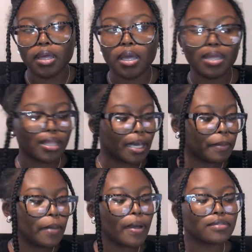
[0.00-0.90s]
And like,
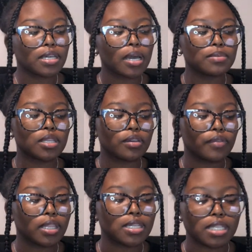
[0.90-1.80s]
people have to come to the
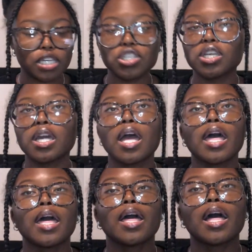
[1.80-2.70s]
realization
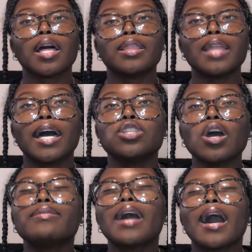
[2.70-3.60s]
that you
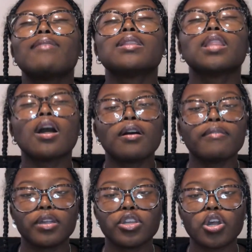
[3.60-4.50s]
have to have love
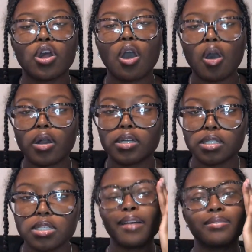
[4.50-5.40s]
in your heart.
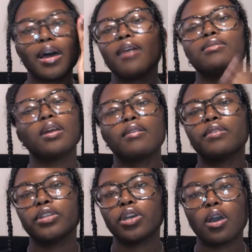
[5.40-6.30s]
You have to have love
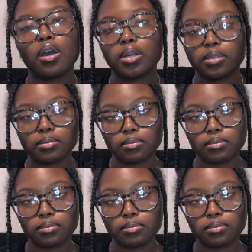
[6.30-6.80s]
in your heart.